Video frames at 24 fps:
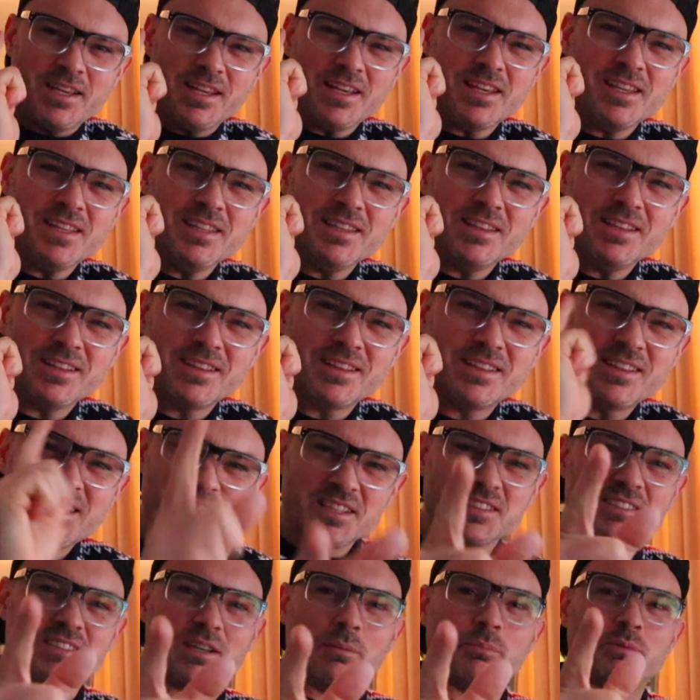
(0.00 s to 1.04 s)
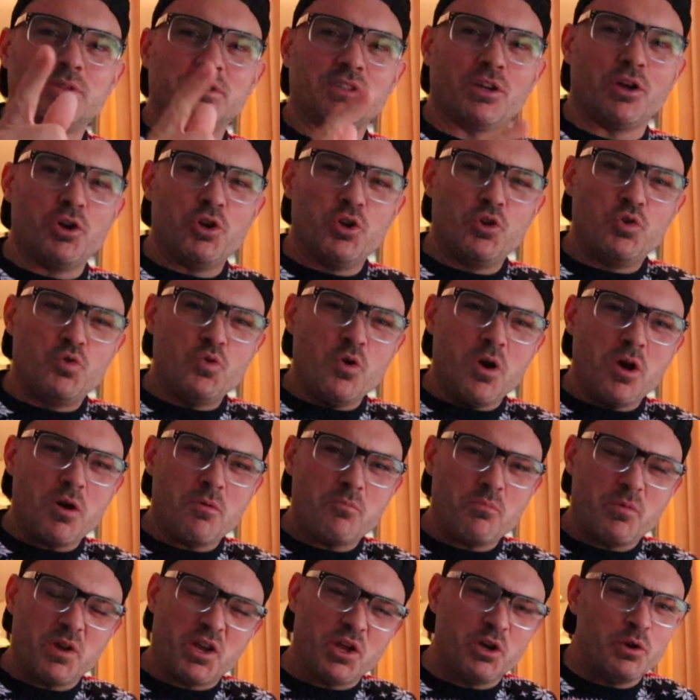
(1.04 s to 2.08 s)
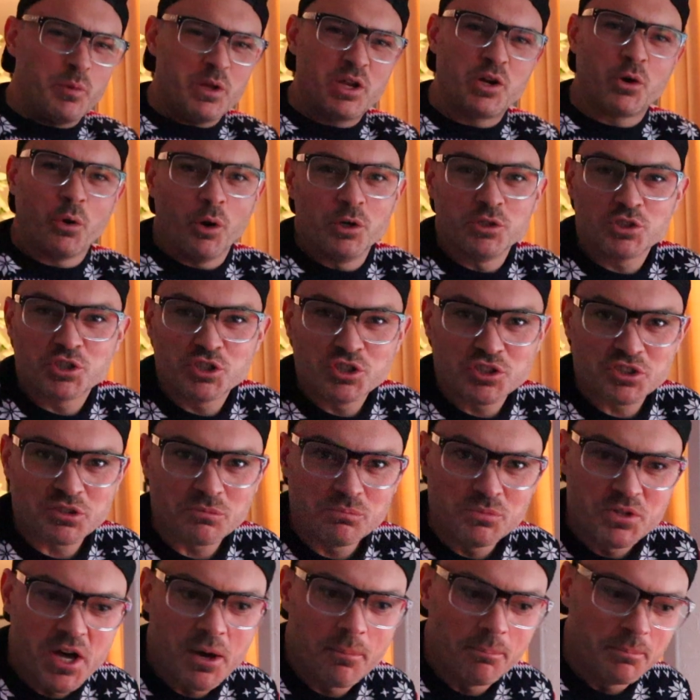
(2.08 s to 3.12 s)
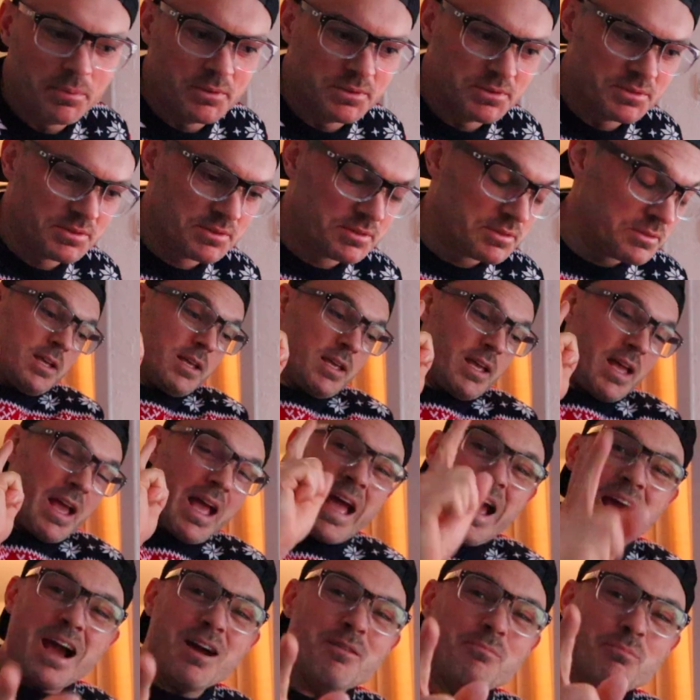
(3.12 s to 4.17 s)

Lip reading: in this episode we're going to be crunching some numbers. How